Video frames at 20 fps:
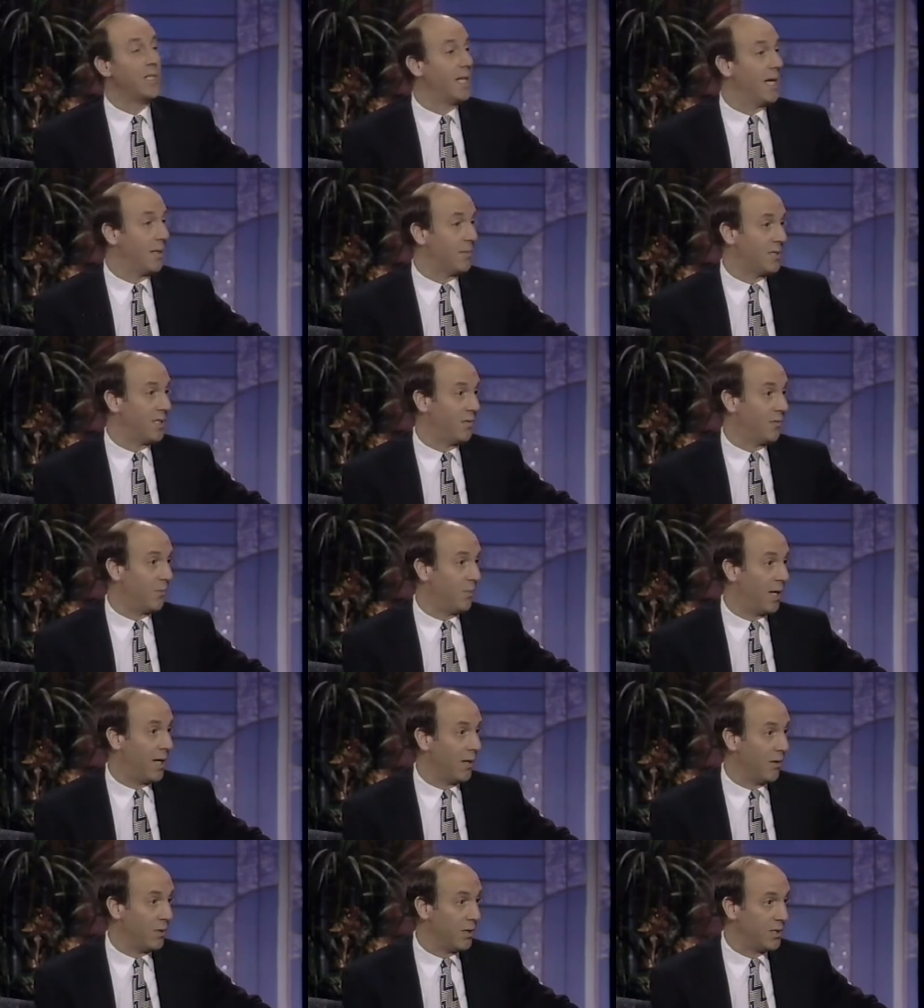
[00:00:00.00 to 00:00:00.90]
Thompson from
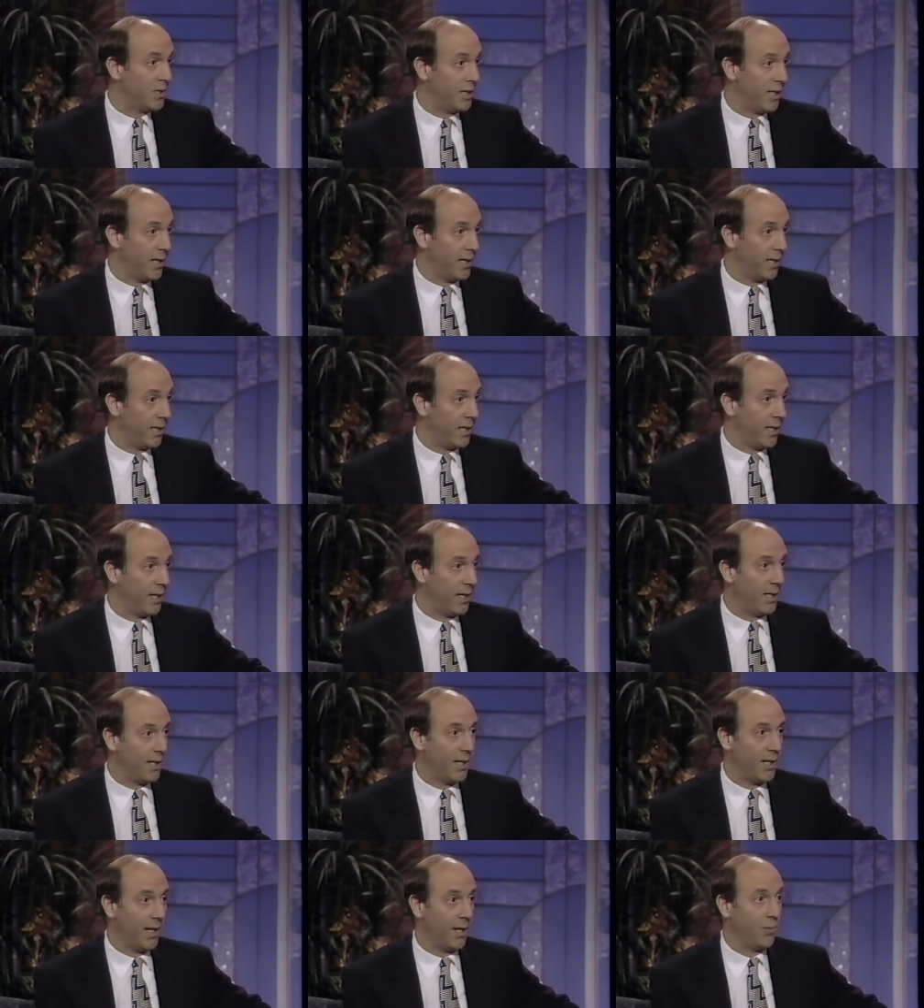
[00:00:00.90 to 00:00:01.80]
Howard's End,
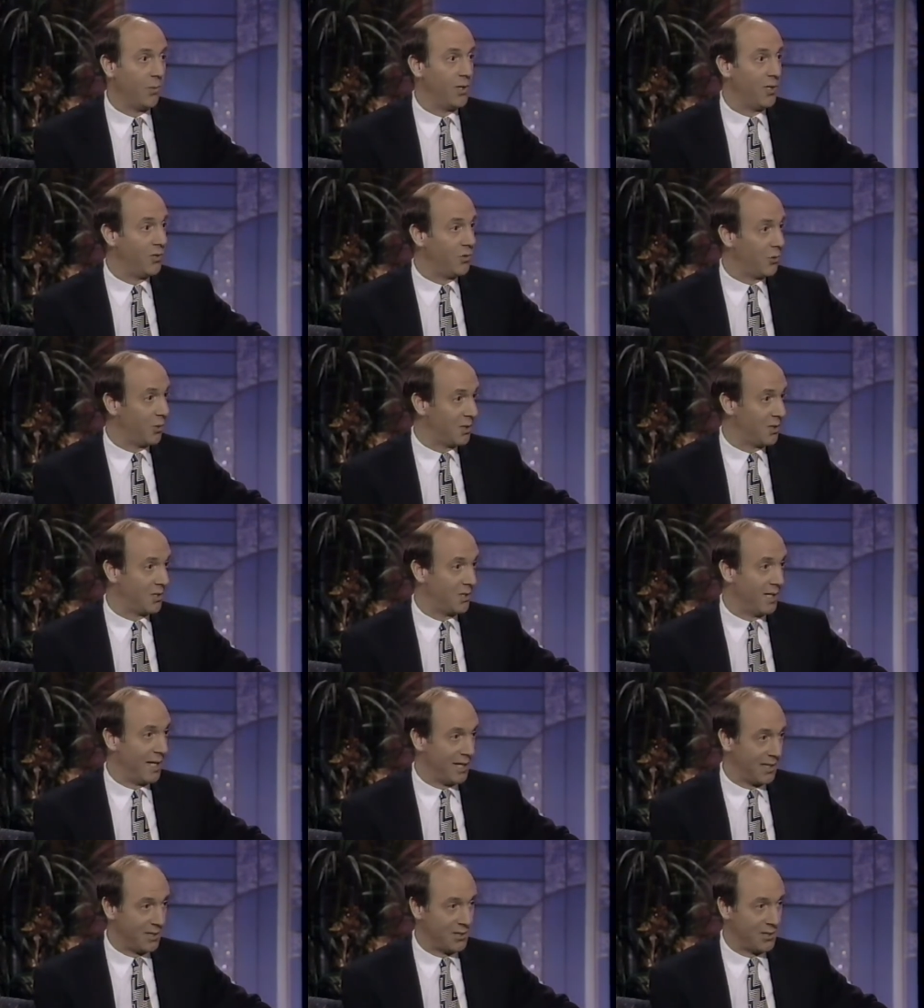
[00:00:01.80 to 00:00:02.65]
and I would endorse that